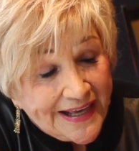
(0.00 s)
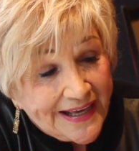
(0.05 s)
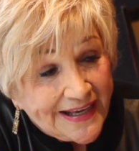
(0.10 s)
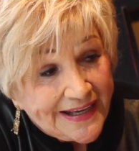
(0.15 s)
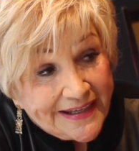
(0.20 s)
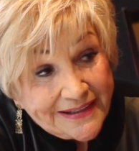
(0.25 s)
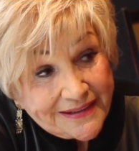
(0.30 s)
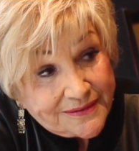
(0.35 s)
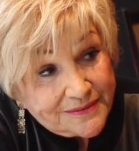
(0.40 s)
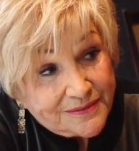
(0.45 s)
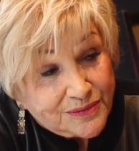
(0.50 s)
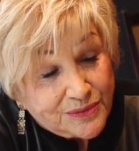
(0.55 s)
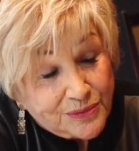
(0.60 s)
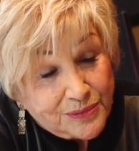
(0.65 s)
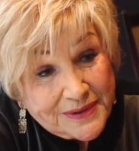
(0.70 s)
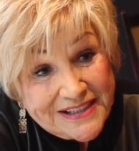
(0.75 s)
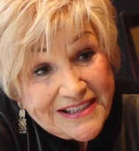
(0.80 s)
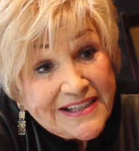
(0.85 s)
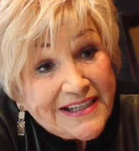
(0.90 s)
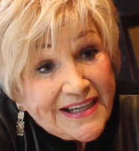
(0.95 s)
And
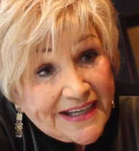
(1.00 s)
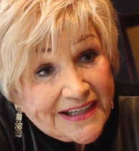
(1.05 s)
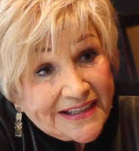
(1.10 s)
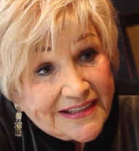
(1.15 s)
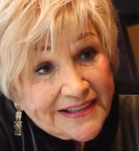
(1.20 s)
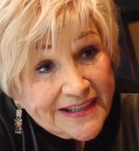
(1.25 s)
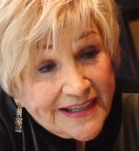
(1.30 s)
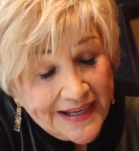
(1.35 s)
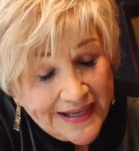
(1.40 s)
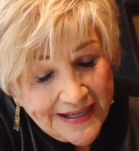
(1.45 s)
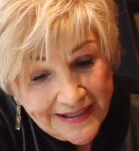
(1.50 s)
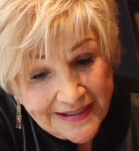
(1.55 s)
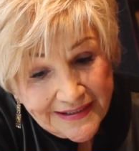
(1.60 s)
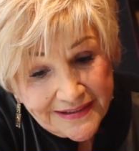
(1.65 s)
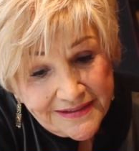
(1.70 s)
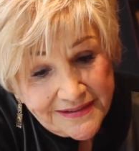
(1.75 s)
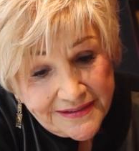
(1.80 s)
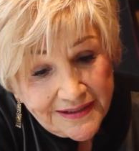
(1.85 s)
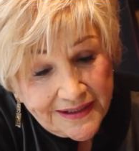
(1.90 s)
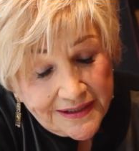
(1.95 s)
we did.
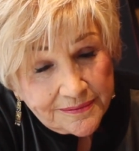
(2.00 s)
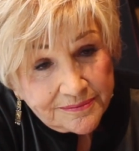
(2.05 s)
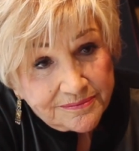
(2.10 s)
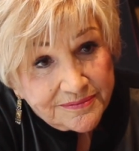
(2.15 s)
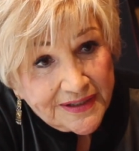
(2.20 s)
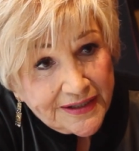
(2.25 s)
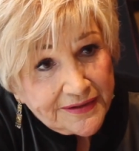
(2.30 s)
And um,